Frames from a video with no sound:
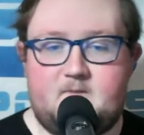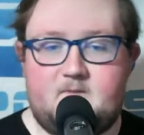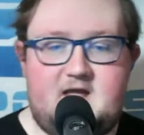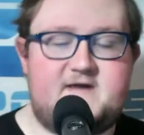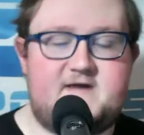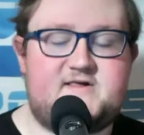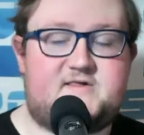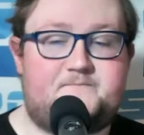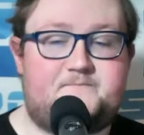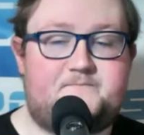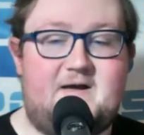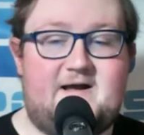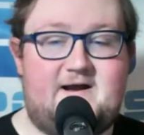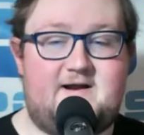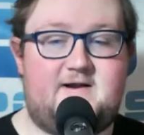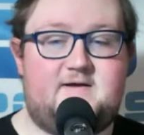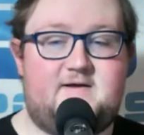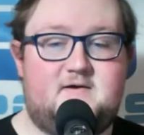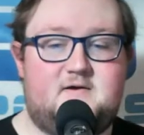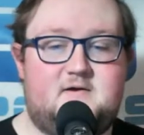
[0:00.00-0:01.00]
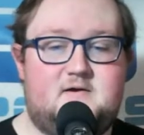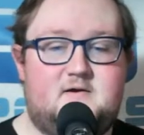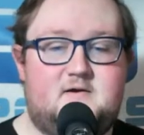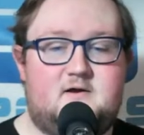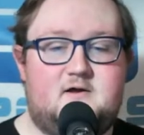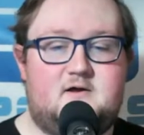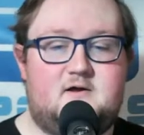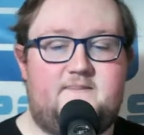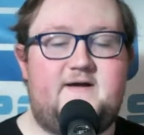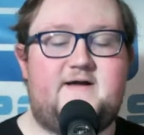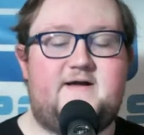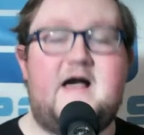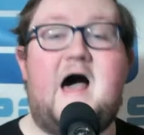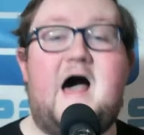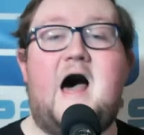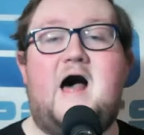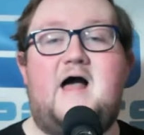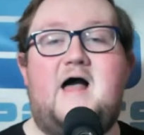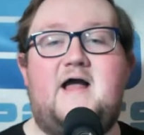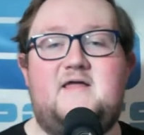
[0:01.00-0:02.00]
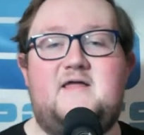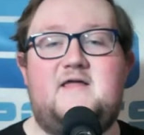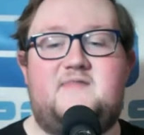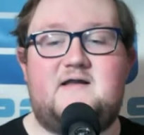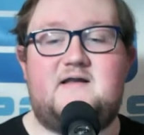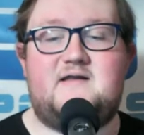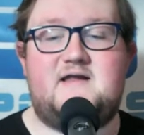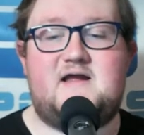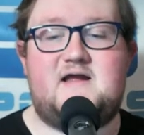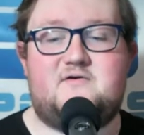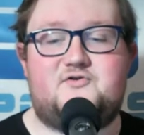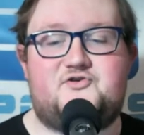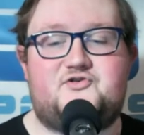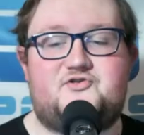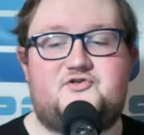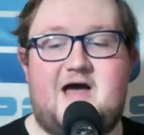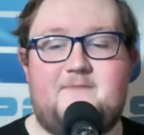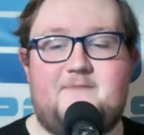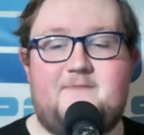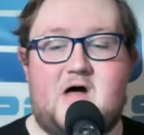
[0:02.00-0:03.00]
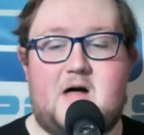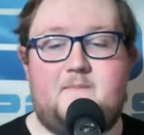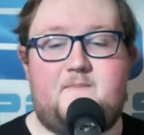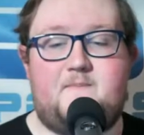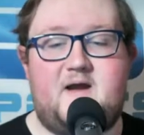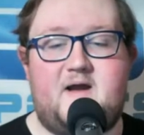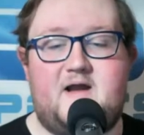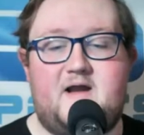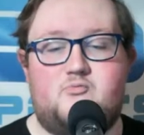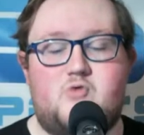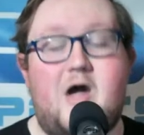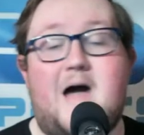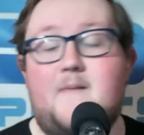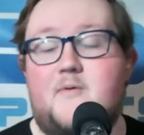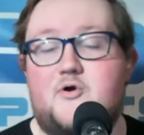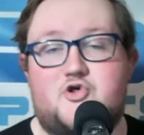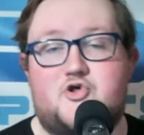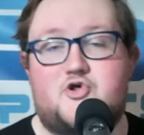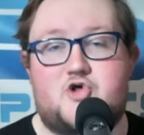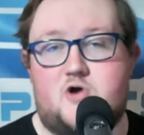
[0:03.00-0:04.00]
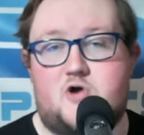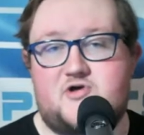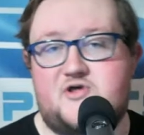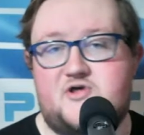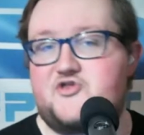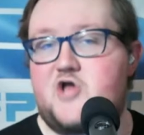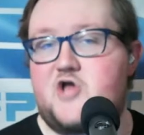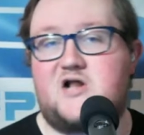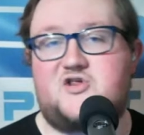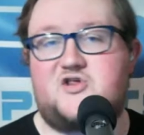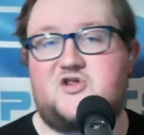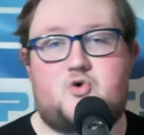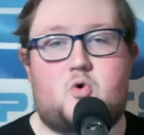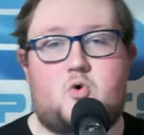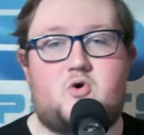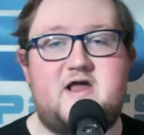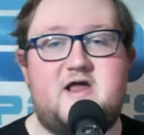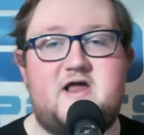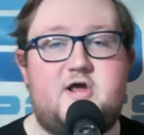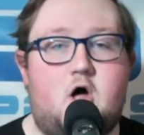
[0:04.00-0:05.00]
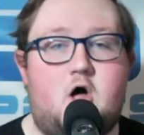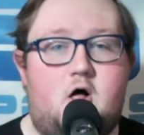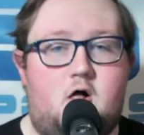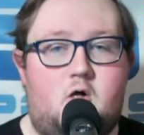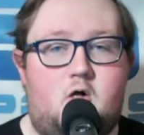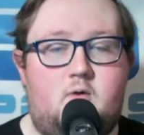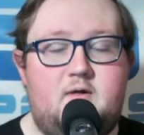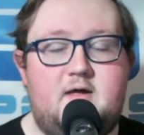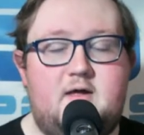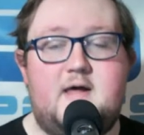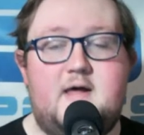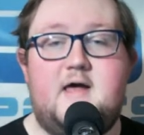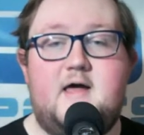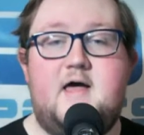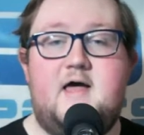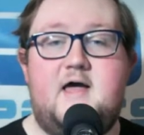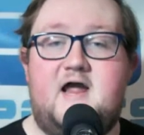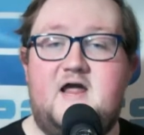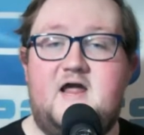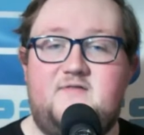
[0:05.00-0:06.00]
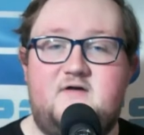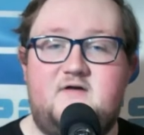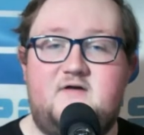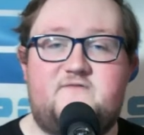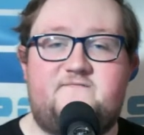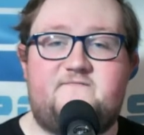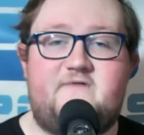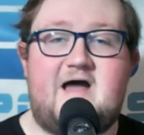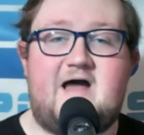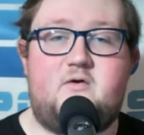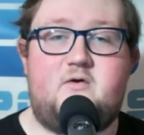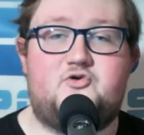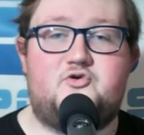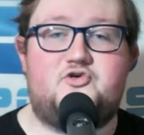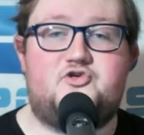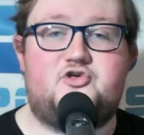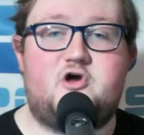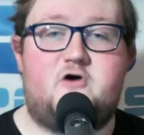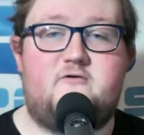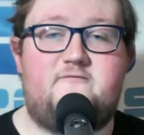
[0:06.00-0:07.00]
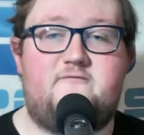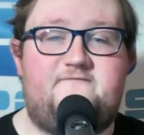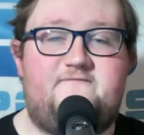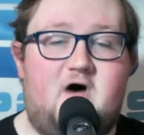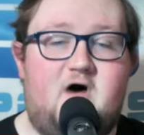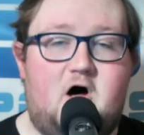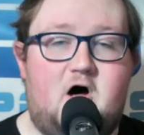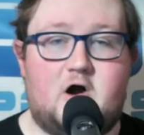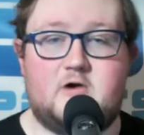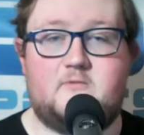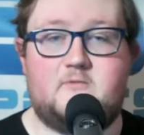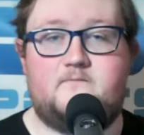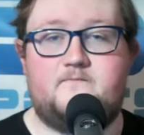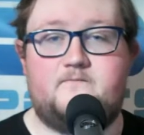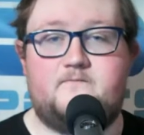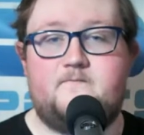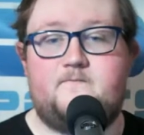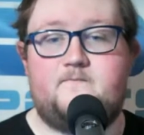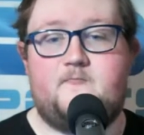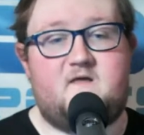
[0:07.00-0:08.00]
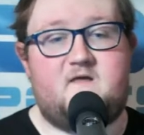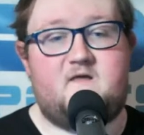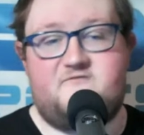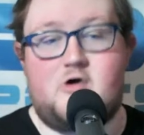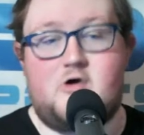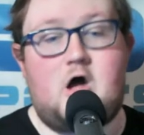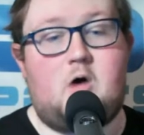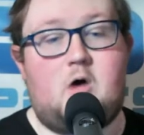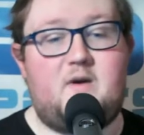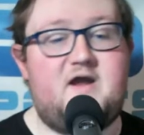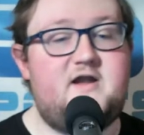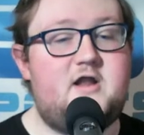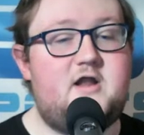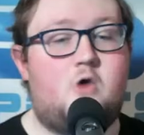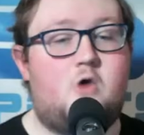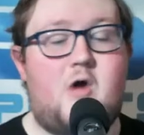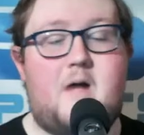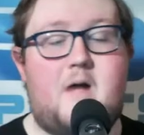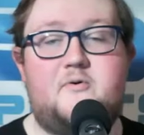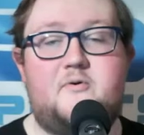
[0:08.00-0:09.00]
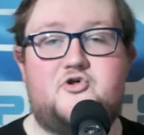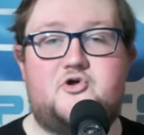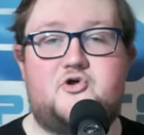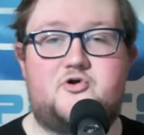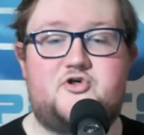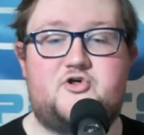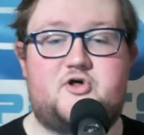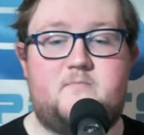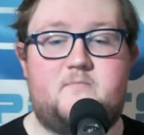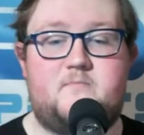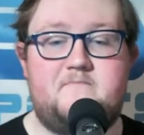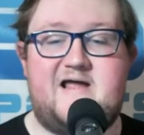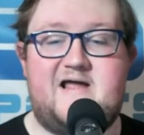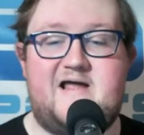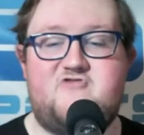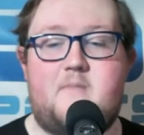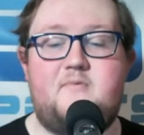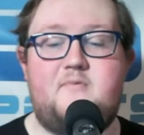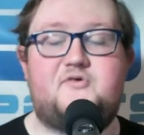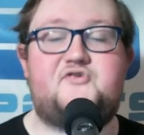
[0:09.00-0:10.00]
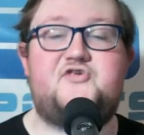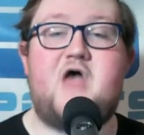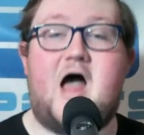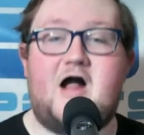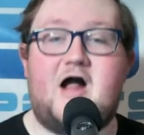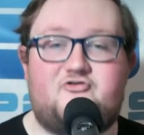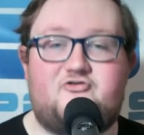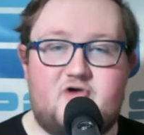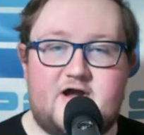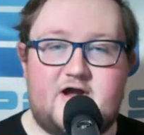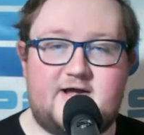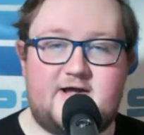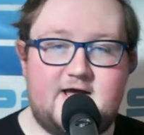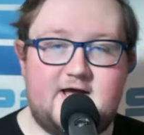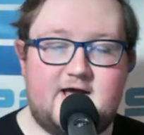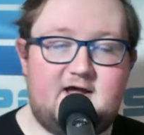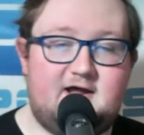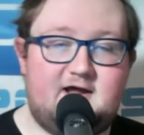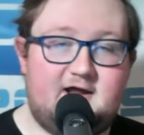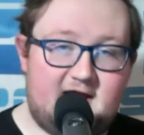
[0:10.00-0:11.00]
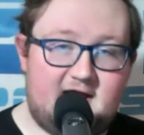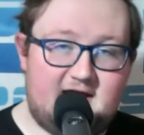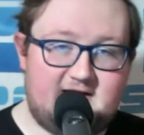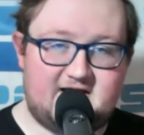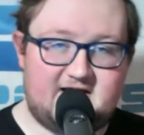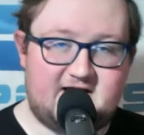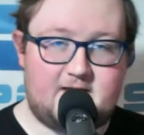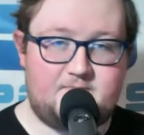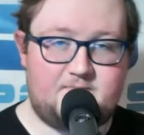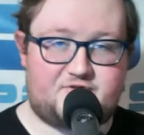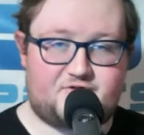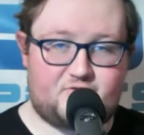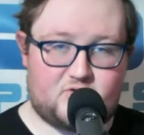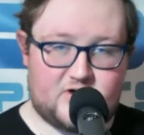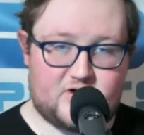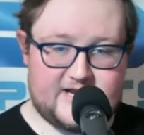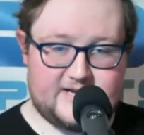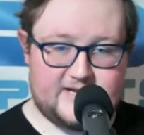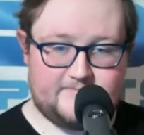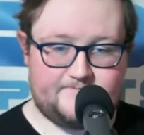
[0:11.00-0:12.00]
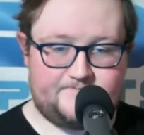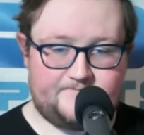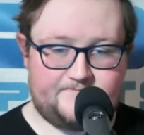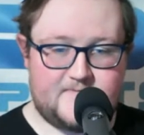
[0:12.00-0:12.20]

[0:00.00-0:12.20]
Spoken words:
has been the guy that needed to step up, and Robert Church has not scored a goal in this finals so far. For all we know, Robert Church may drop a sock trick in Game 3.